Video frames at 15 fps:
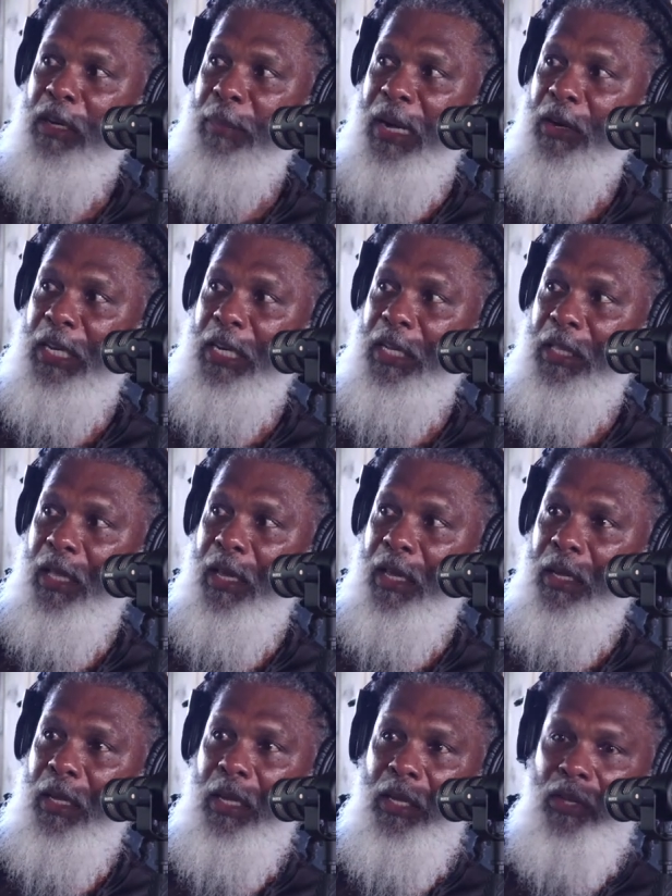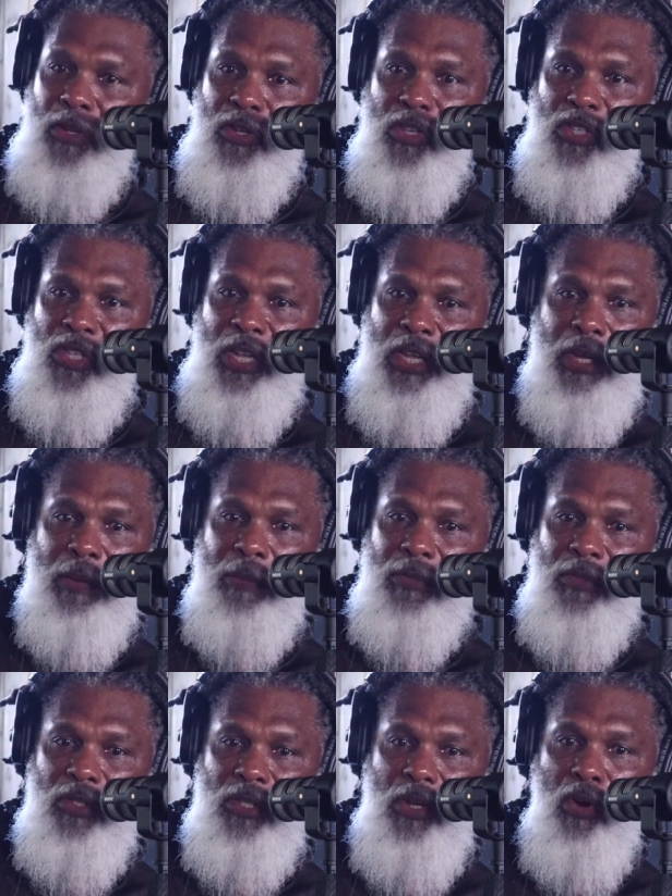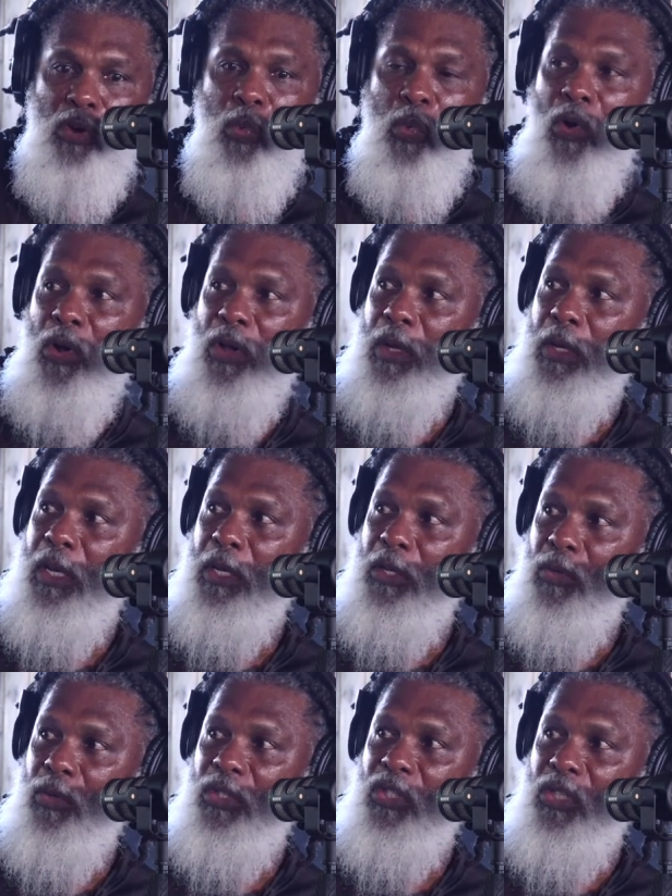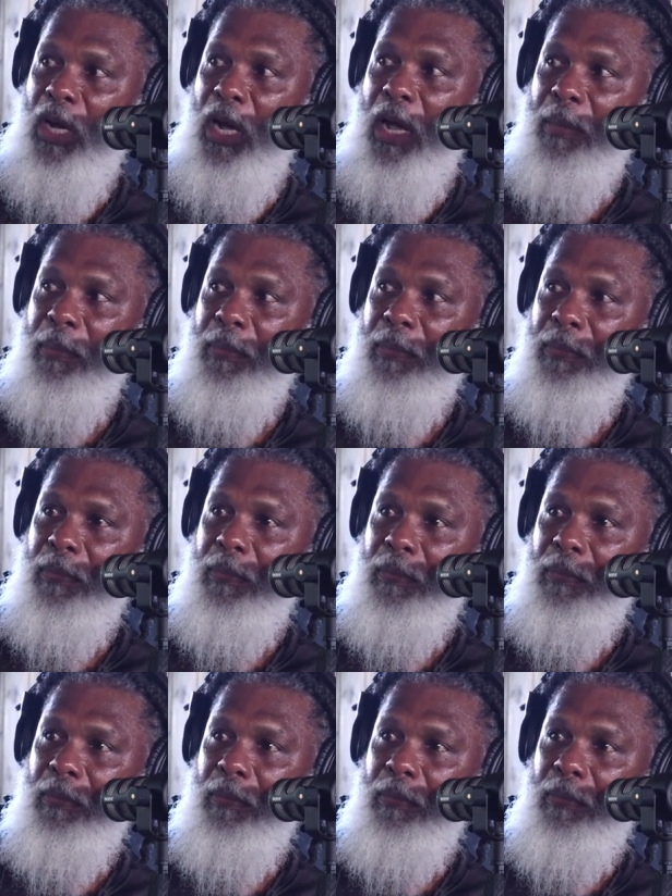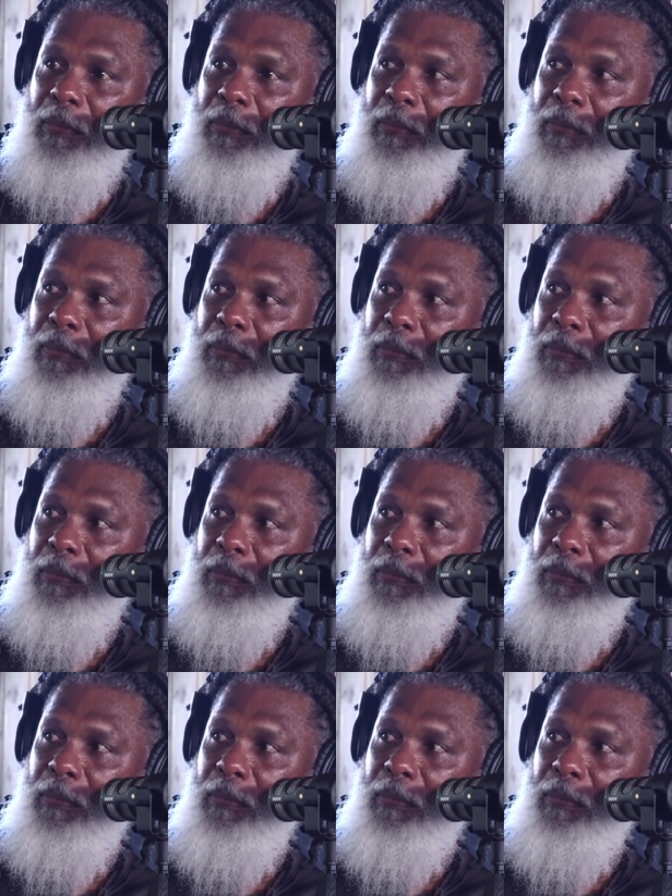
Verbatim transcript: about anything. You just hear him go to work and do his job. Is he